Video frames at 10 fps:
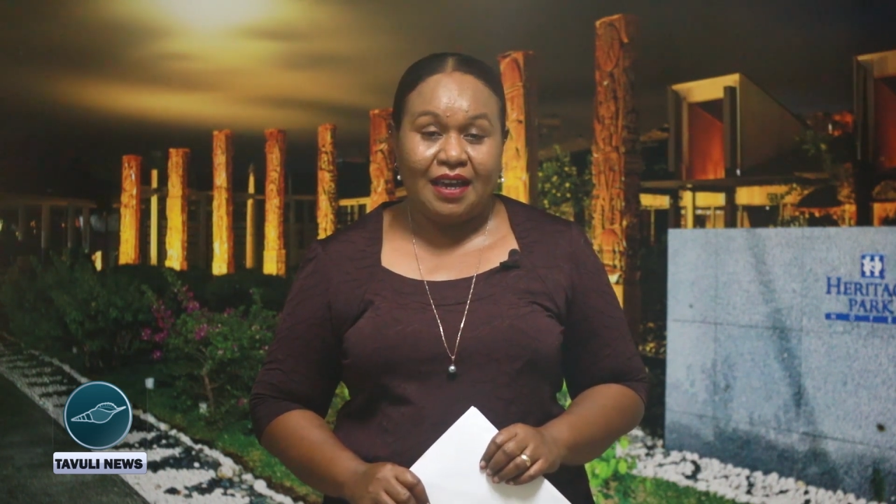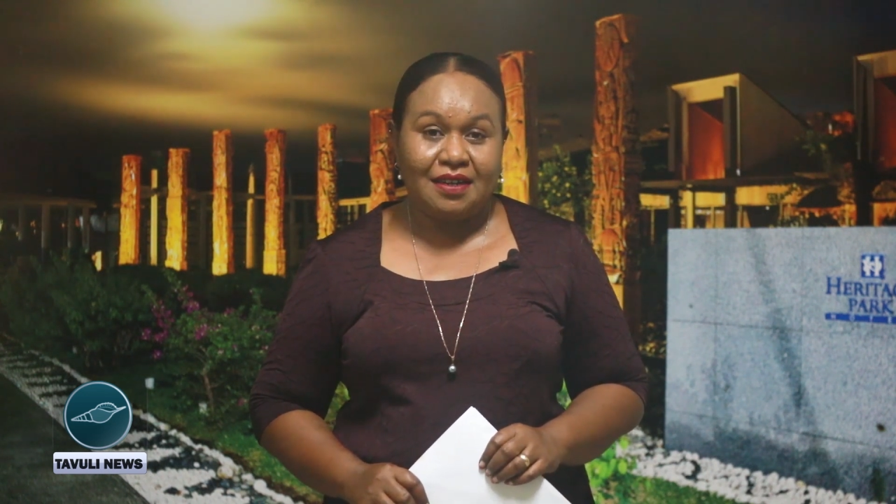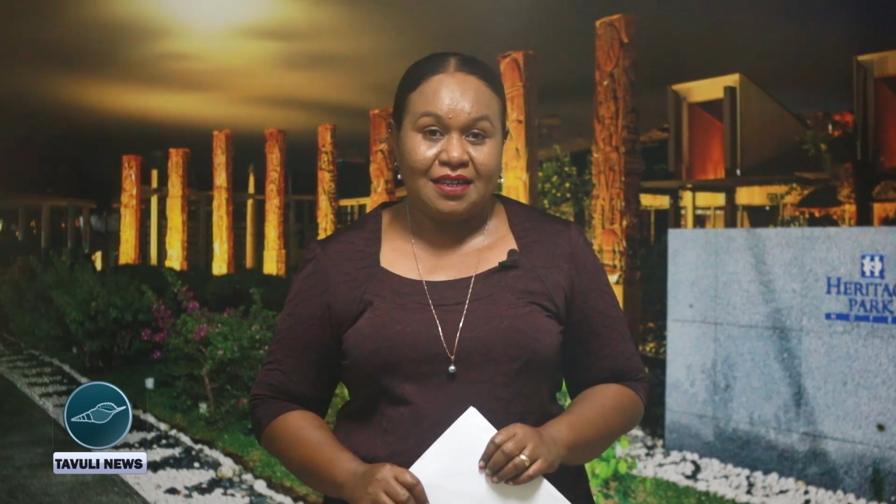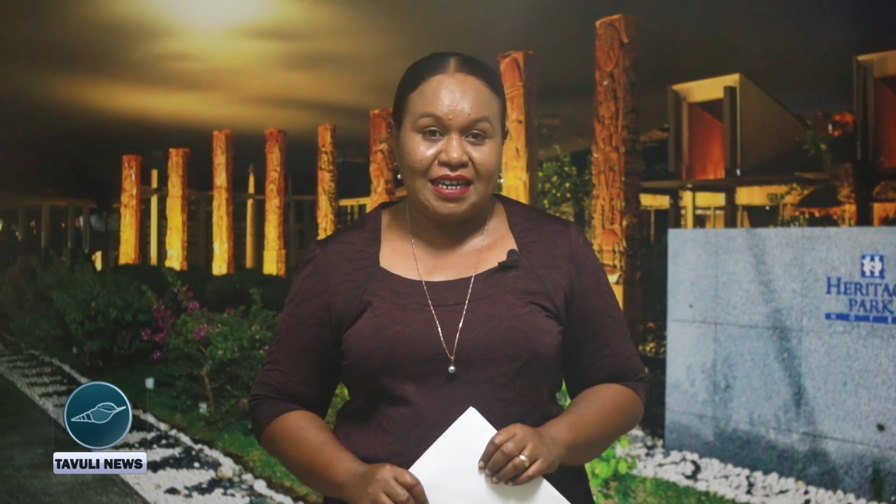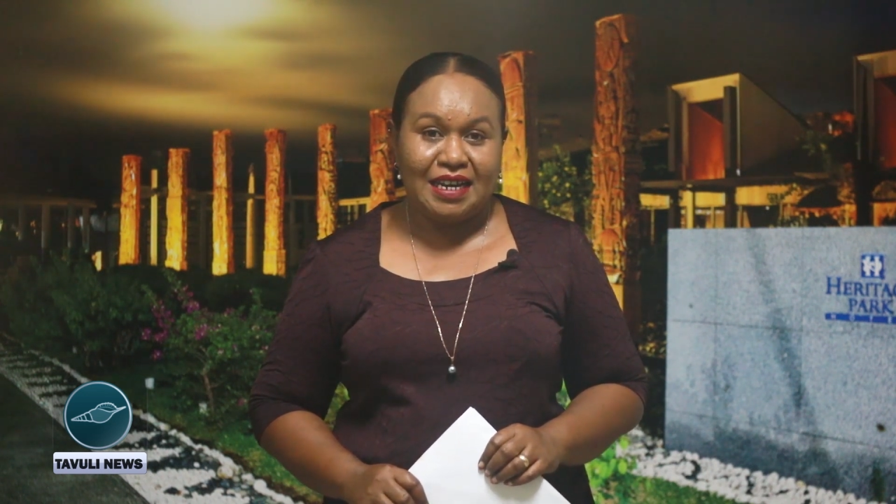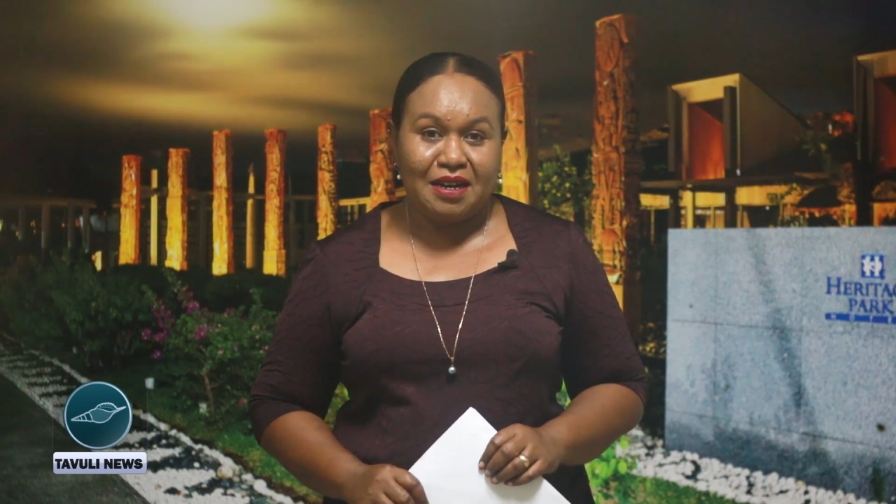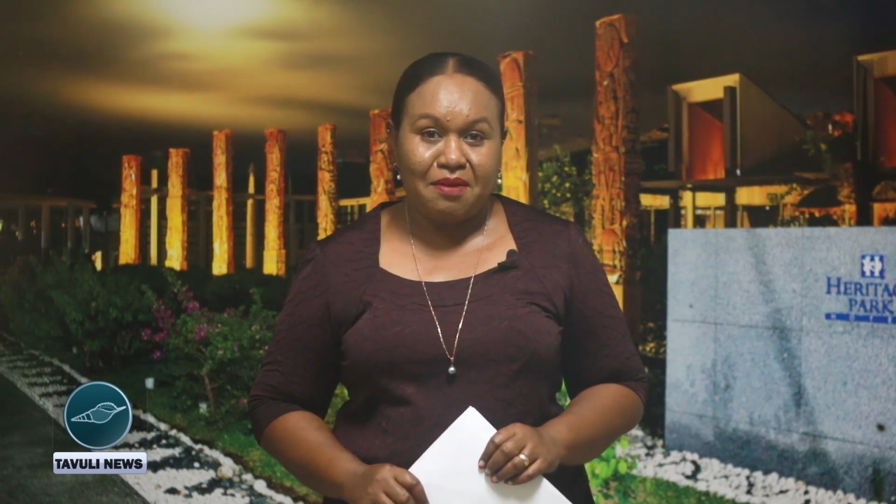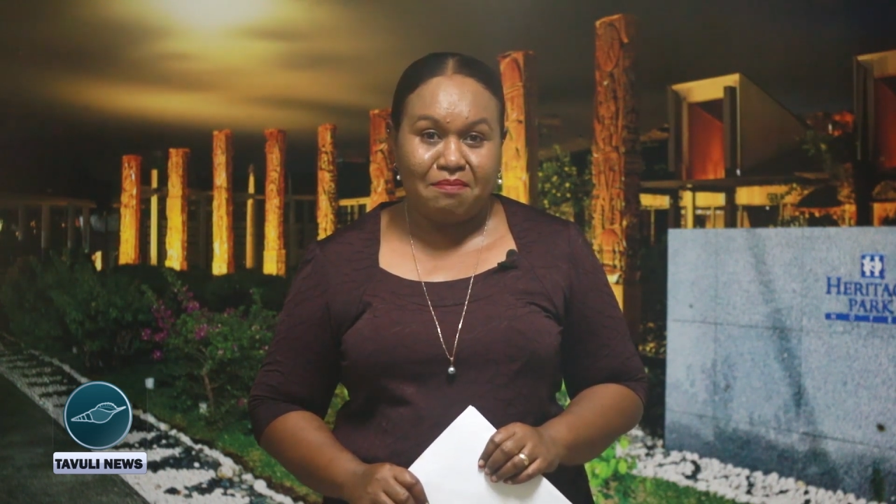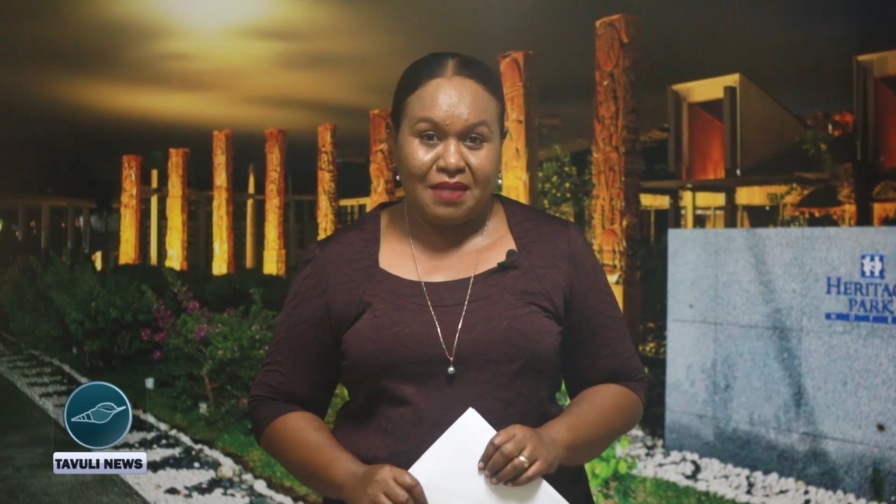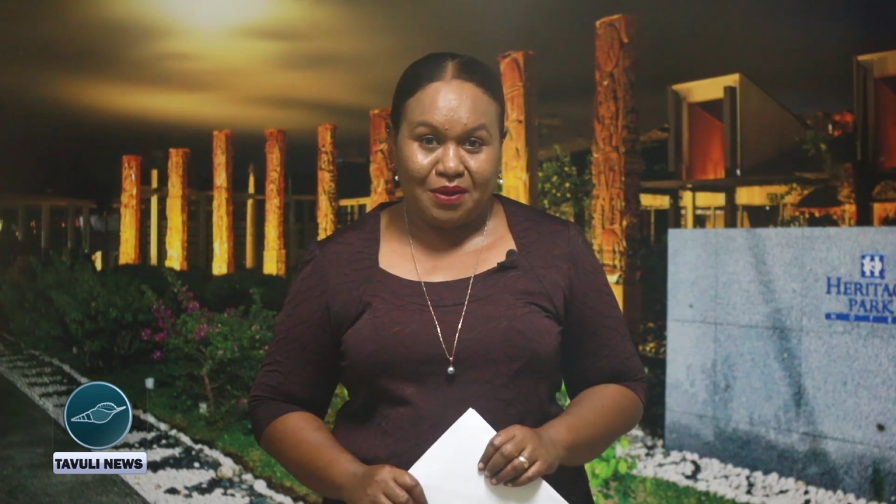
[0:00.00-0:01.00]
18
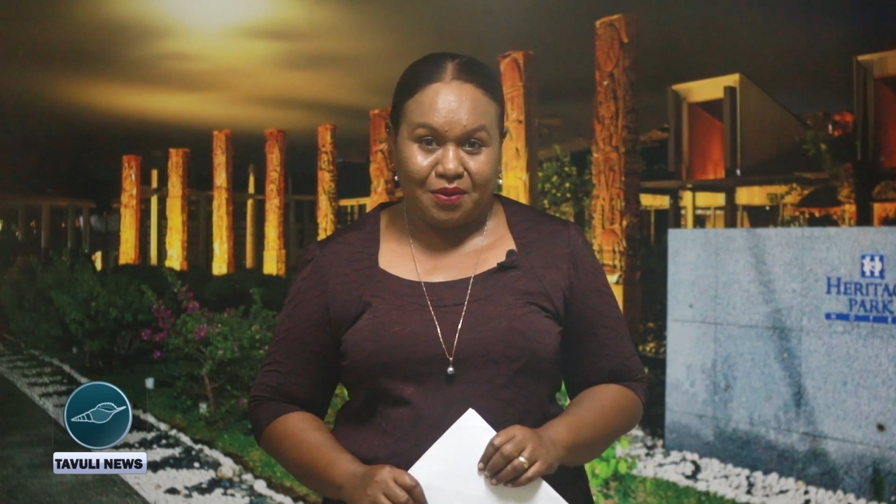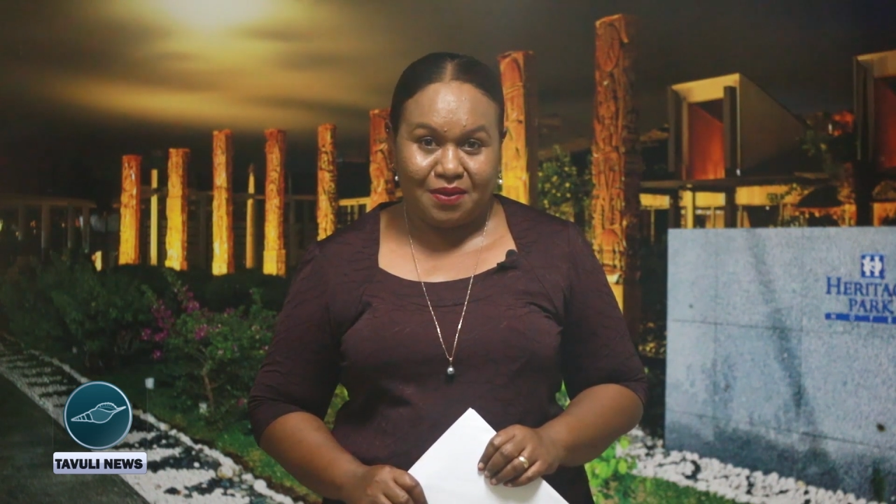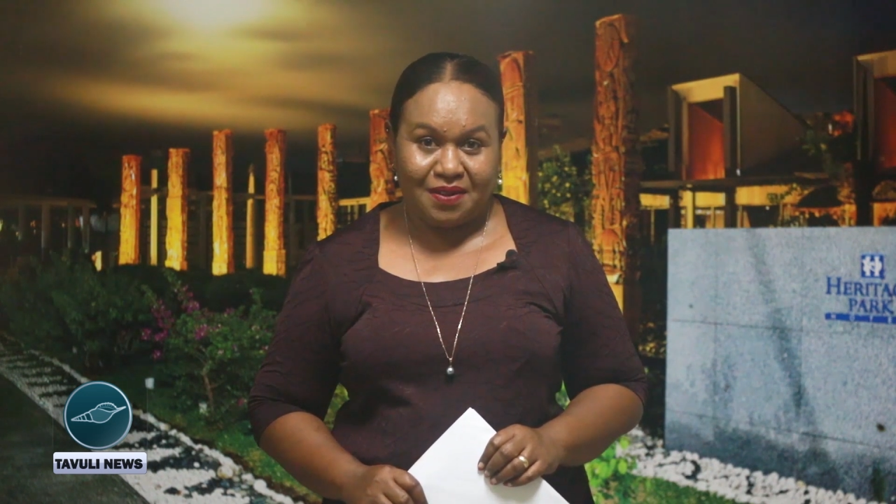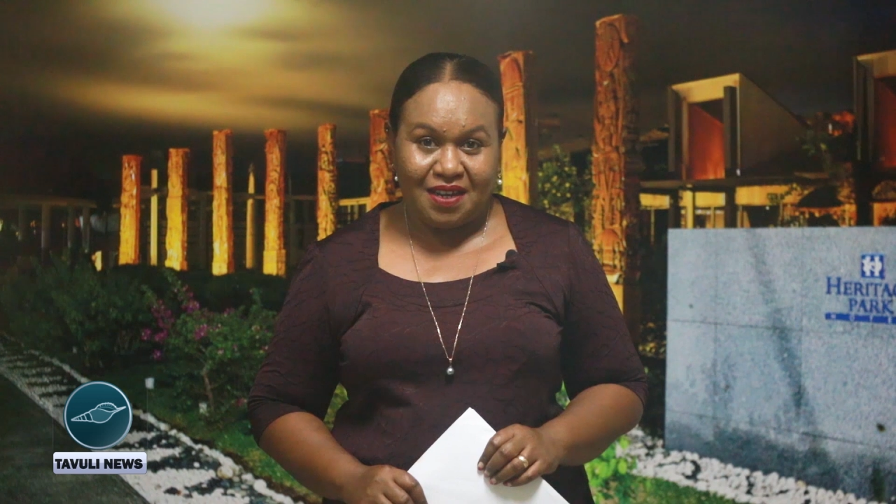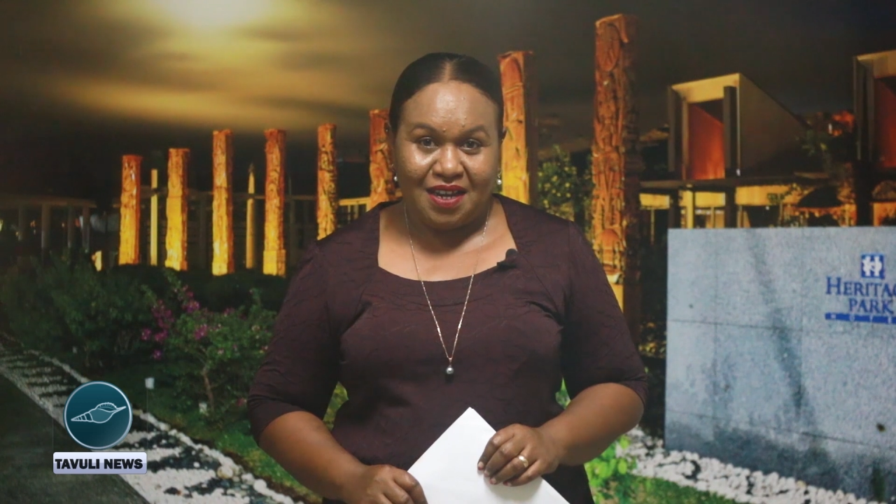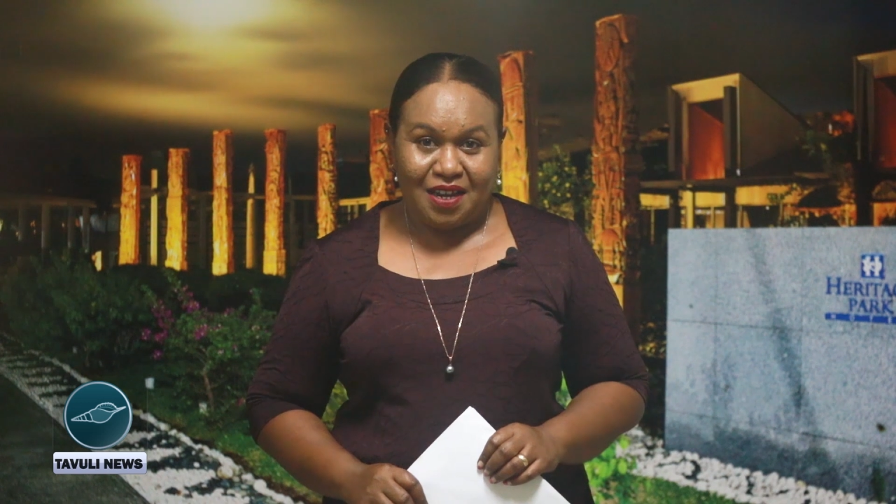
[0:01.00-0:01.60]
medals